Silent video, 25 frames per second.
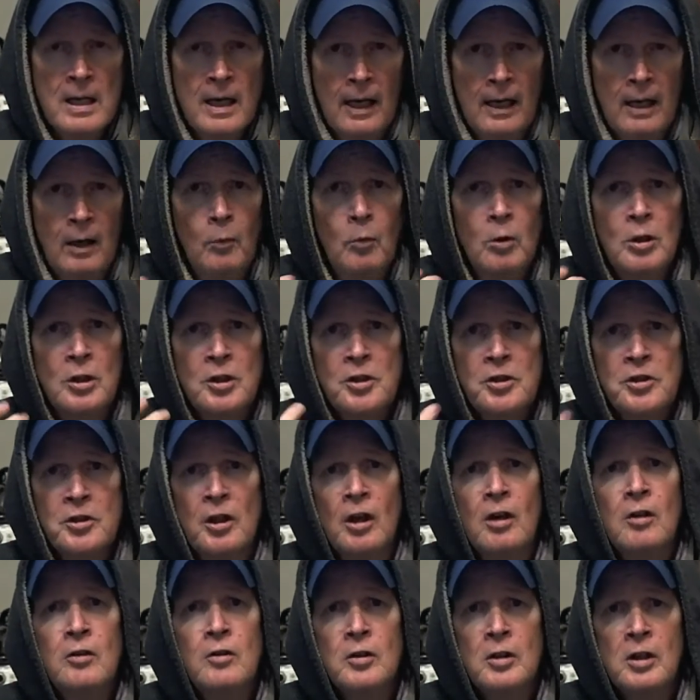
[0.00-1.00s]
and I want to
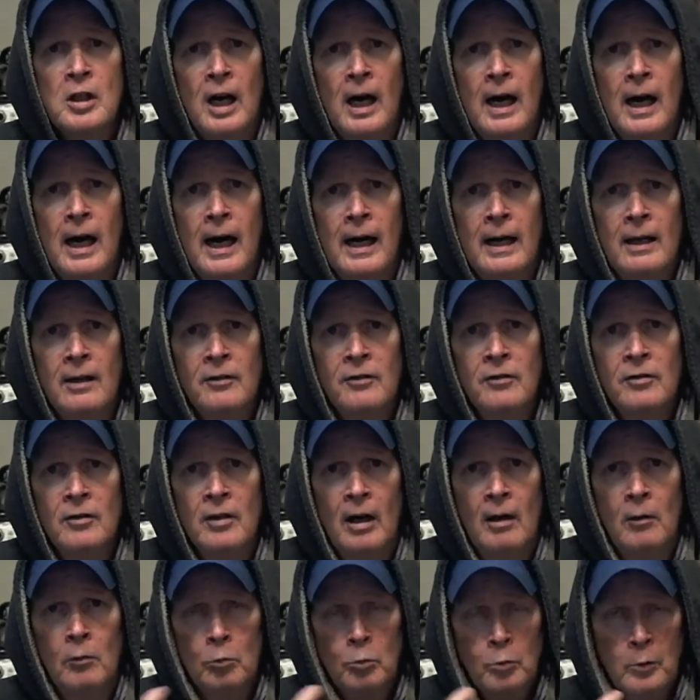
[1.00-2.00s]
show you guys
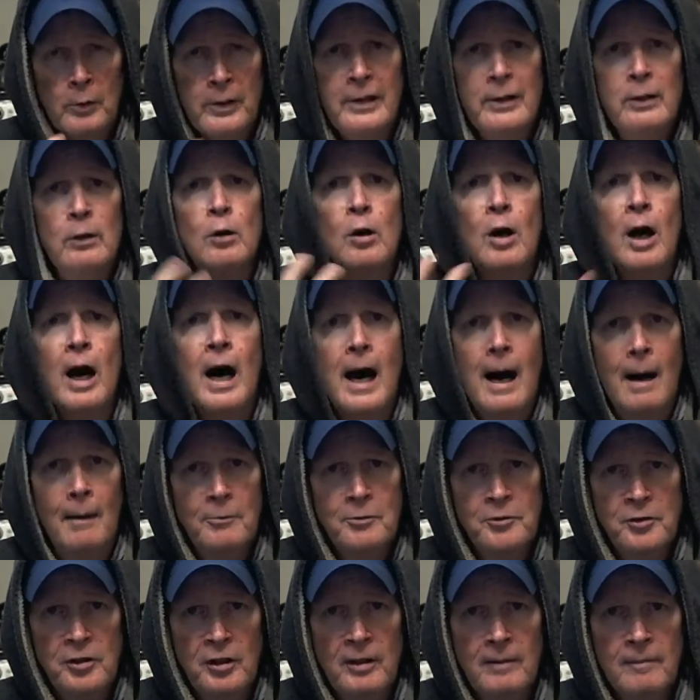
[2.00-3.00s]
a reel
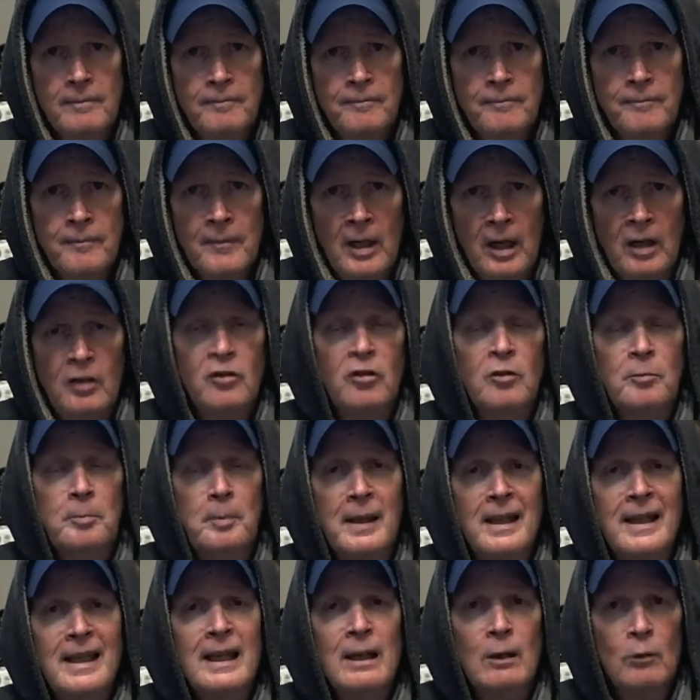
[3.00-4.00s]
option, a
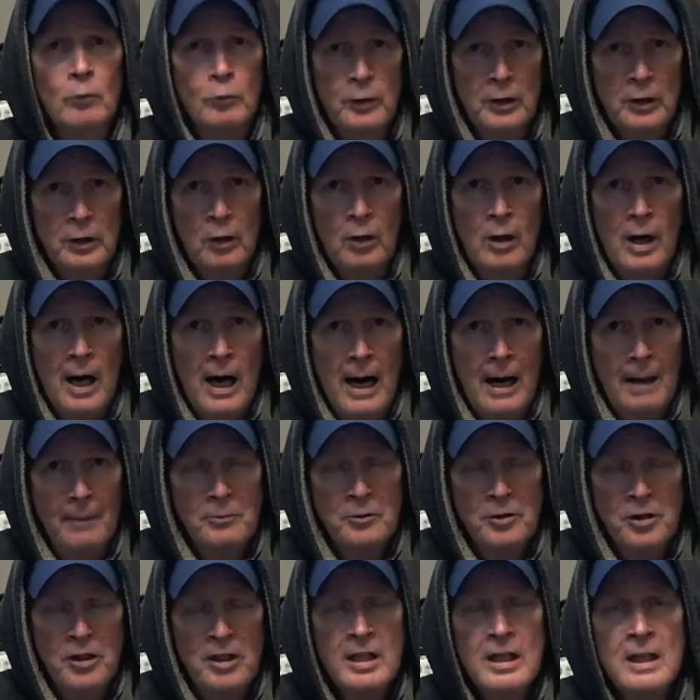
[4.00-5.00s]
spinning reel
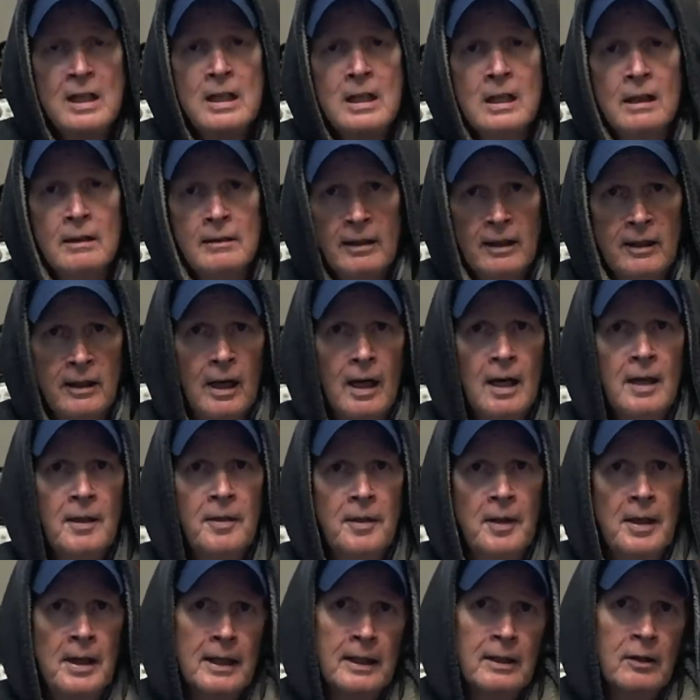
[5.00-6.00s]
option that I
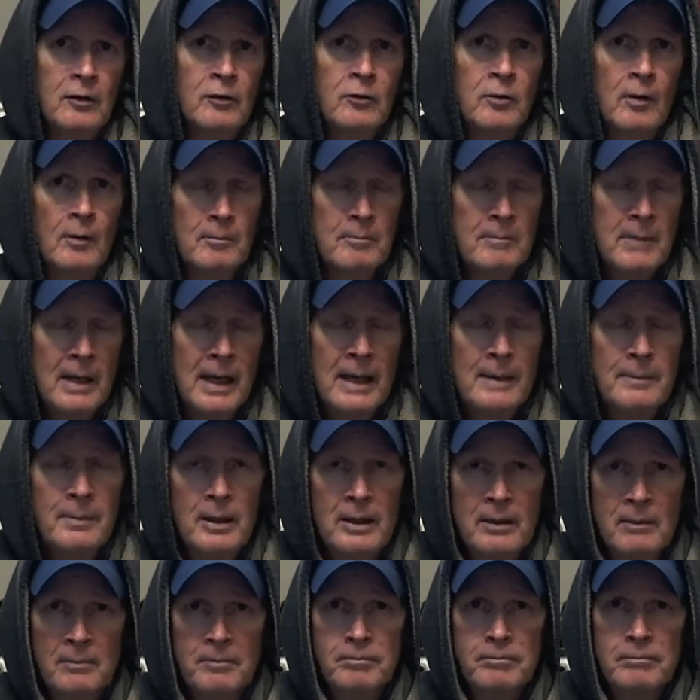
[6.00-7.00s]
think is
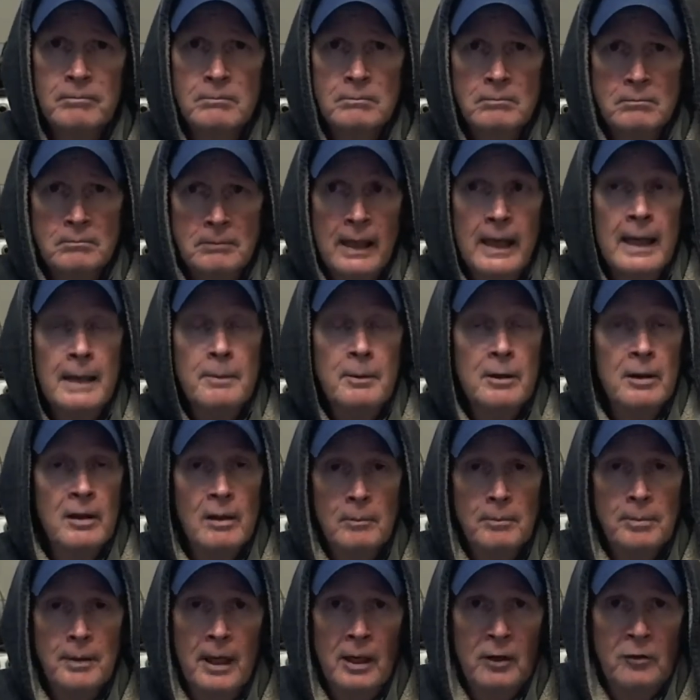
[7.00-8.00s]
maybe
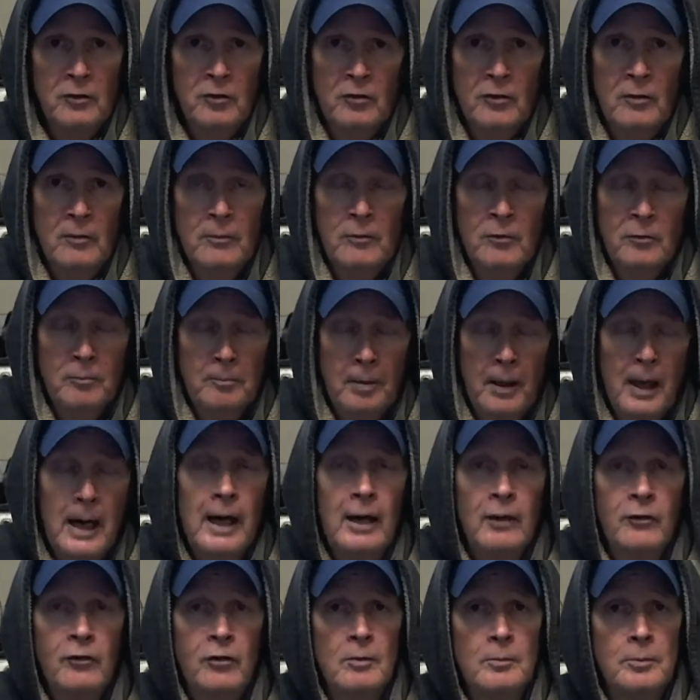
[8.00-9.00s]
the best
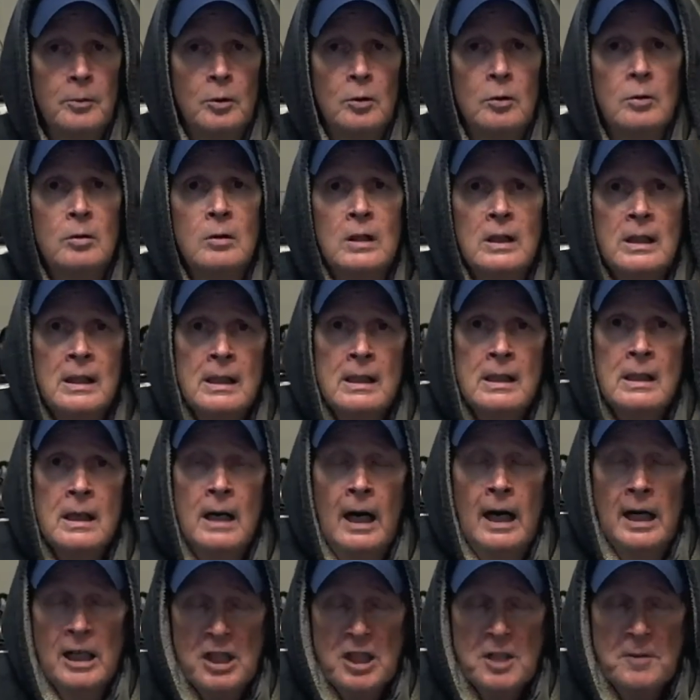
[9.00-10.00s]
possible
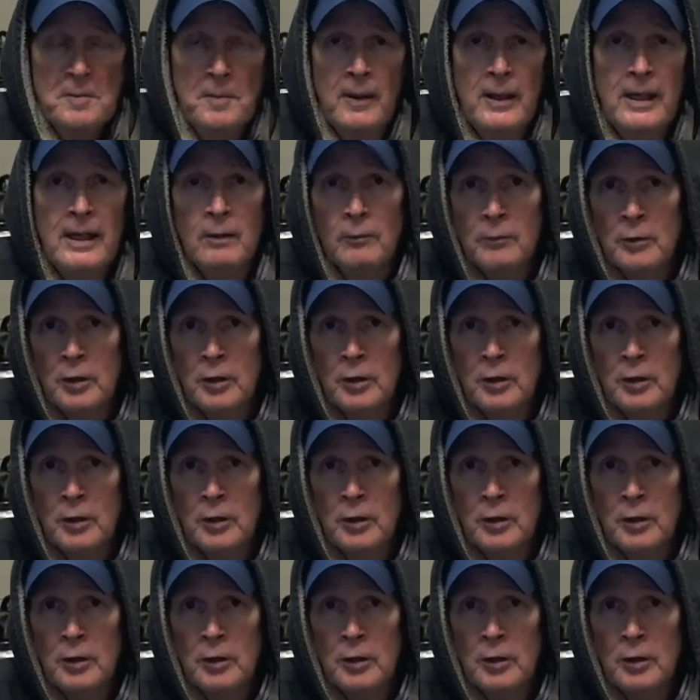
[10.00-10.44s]
spinning